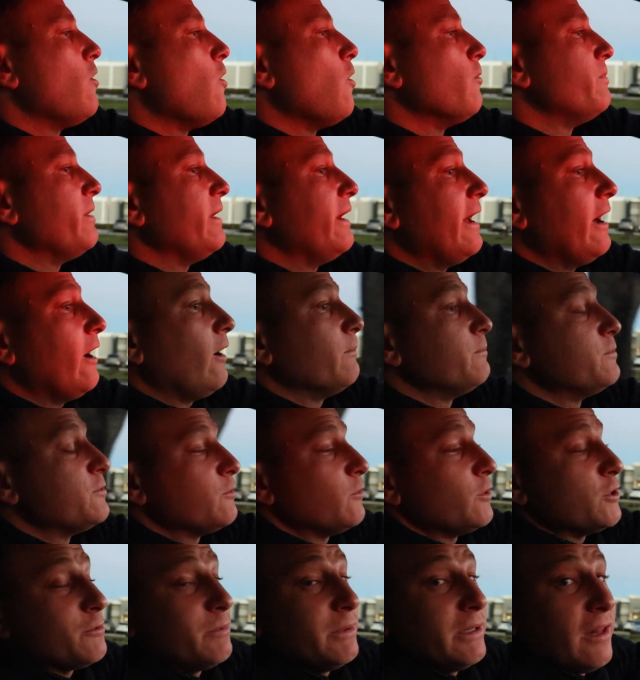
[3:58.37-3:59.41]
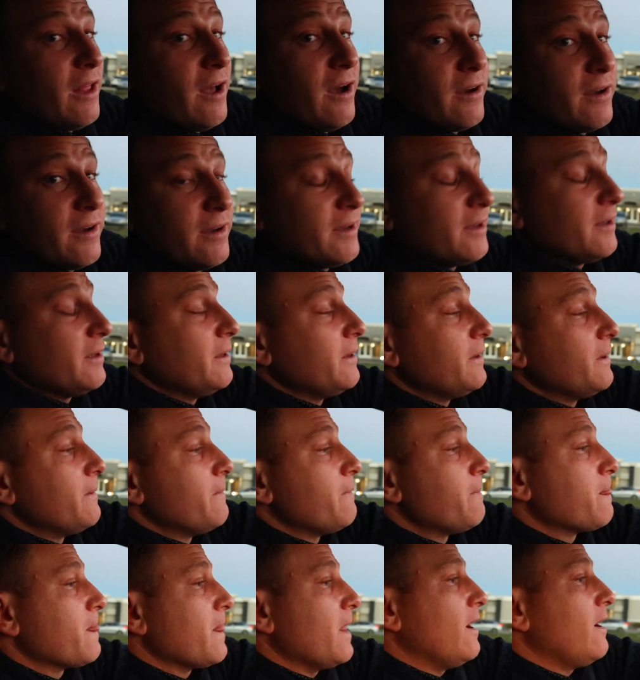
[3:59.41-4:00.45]
Hope that helps. Wish me luck.
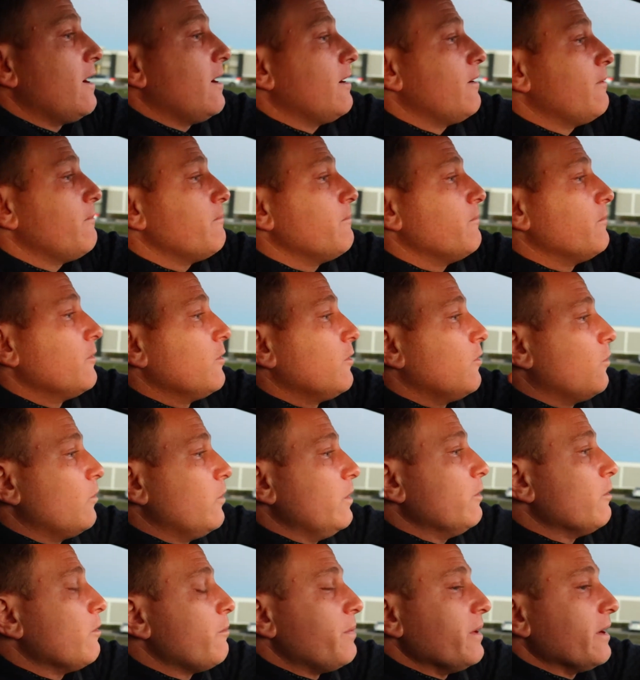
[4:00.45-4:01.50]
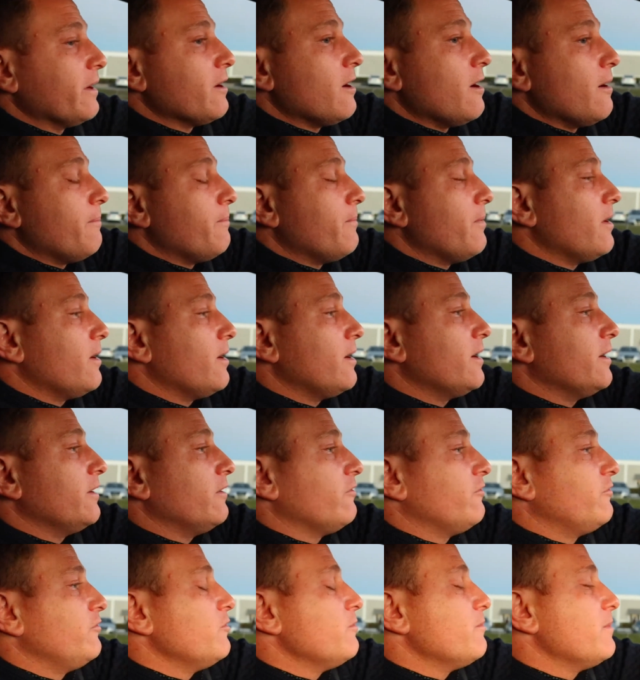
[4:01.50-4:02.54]
We will pick up in
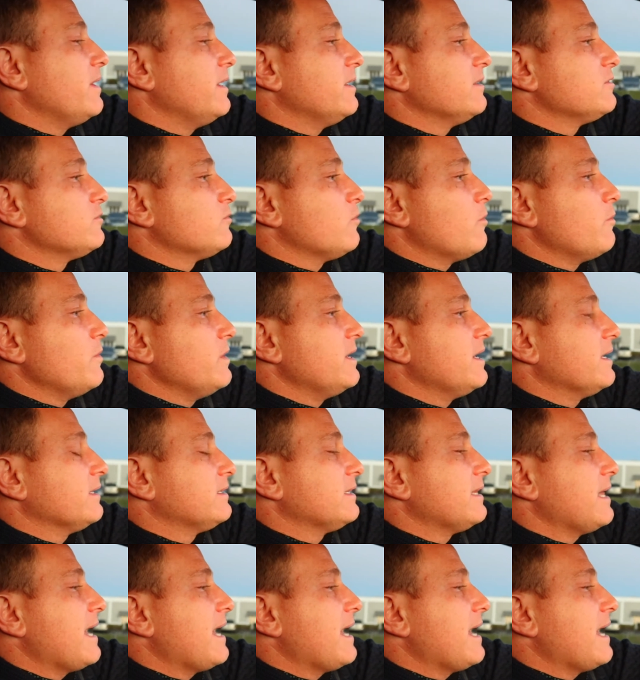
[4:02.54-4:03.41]
a few minutes when we get to